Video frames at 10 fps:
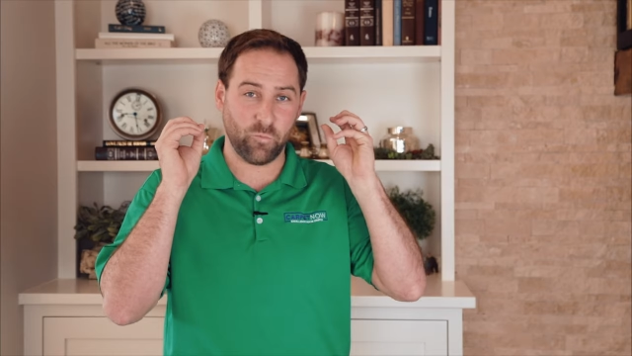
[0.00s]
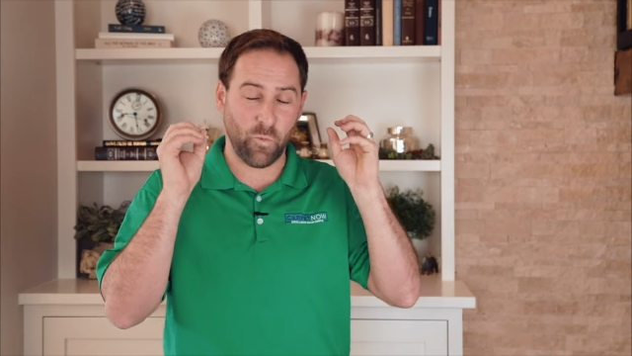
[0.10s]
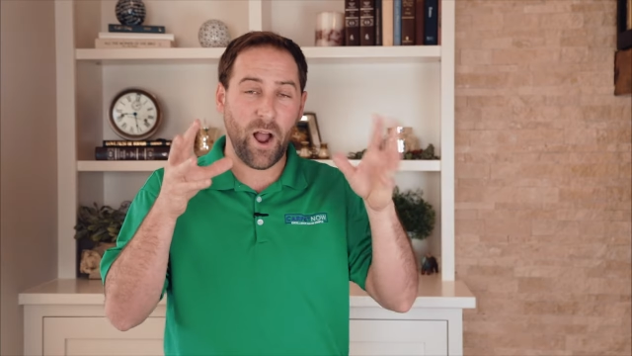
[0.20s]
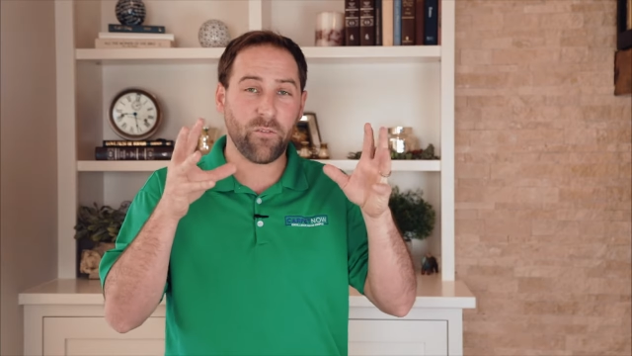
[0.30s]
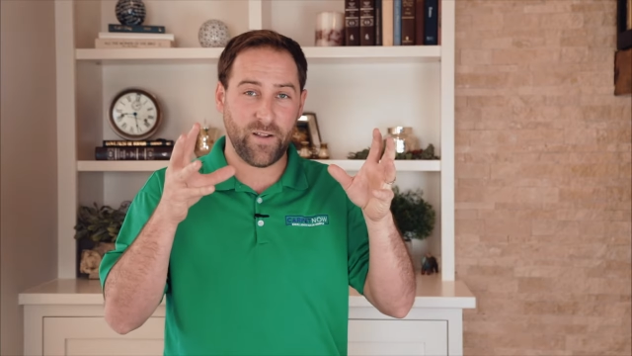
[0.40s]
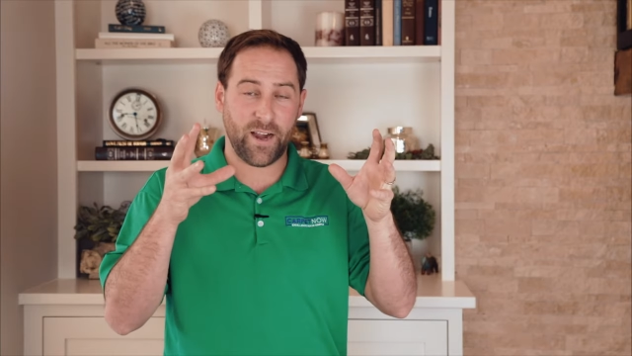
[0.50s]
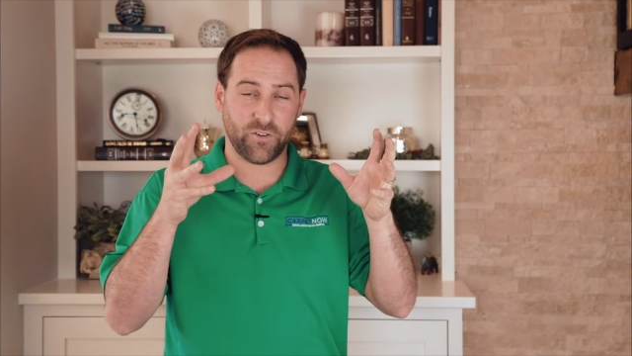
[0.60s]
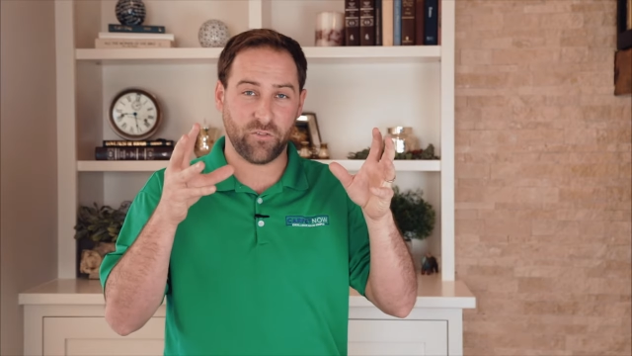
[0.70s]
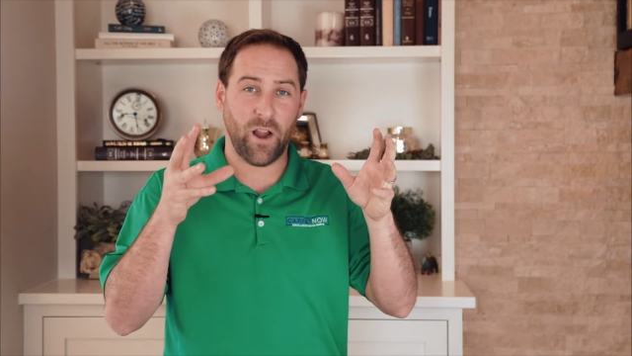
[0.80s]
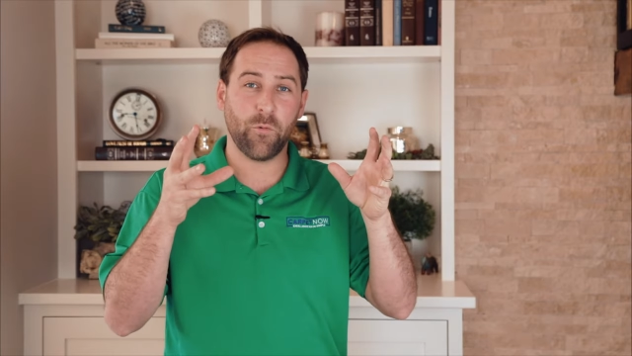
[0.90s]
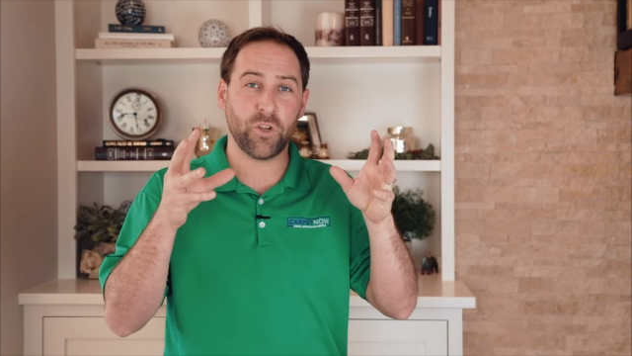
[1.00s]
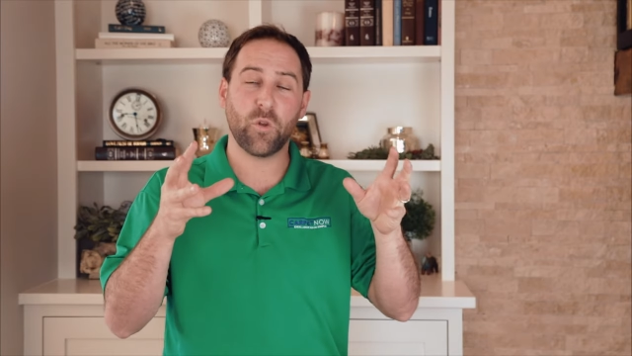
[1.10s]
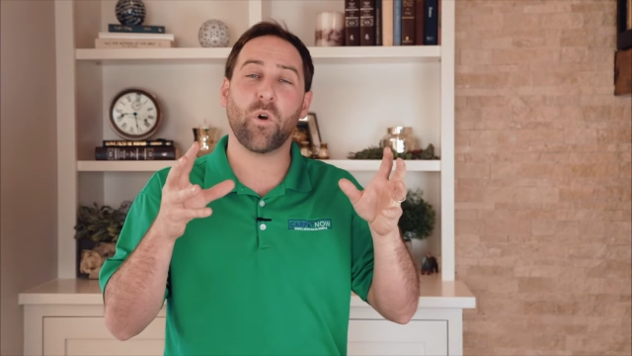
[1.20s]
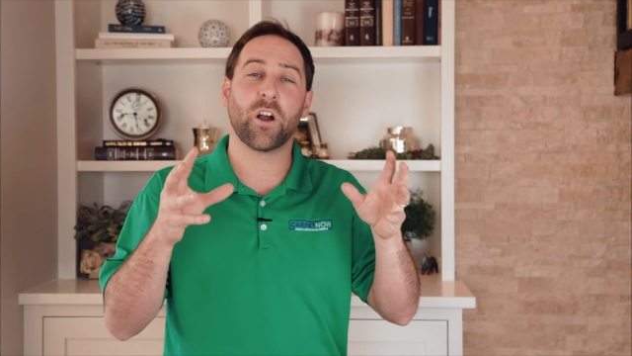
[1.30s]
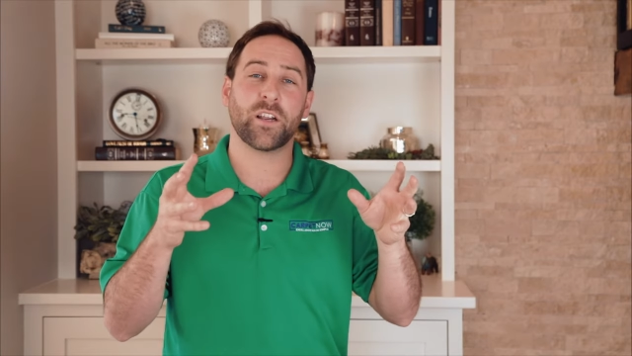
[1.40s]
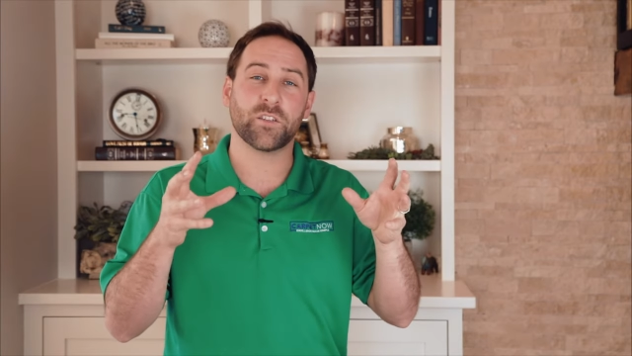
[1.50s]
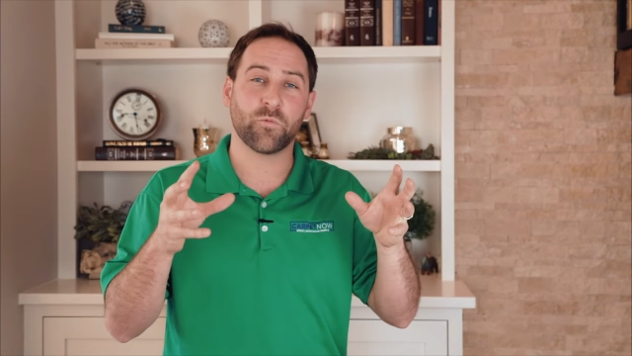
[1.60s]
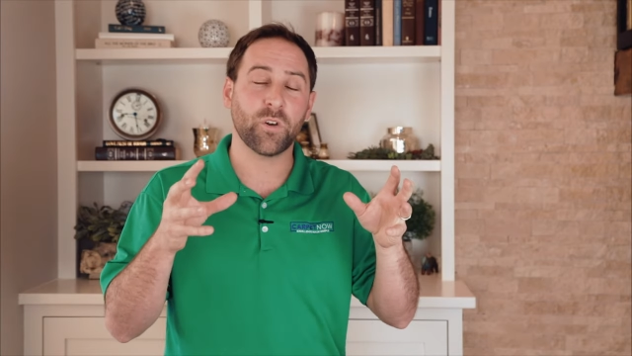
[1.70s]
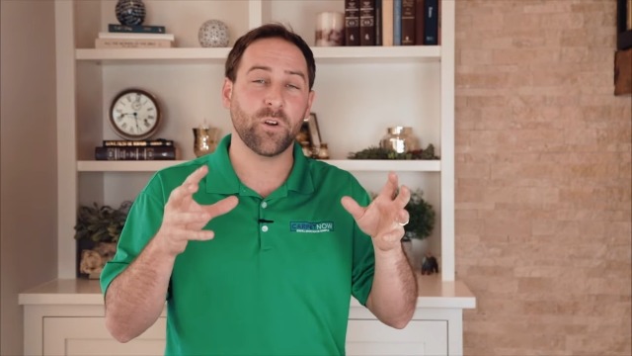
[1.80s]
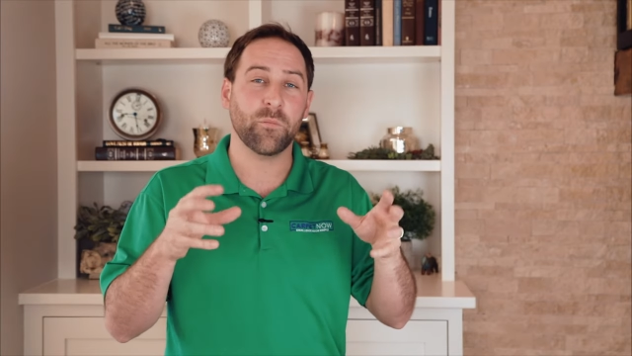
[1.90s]
wow factor right when you walk in the
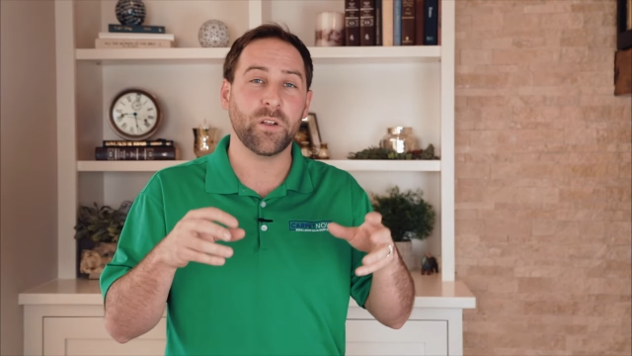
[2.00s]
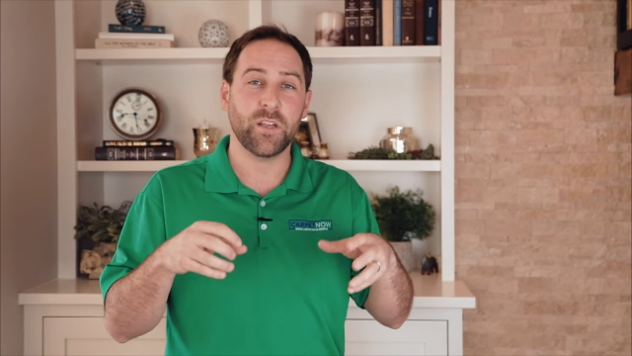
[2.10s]
room.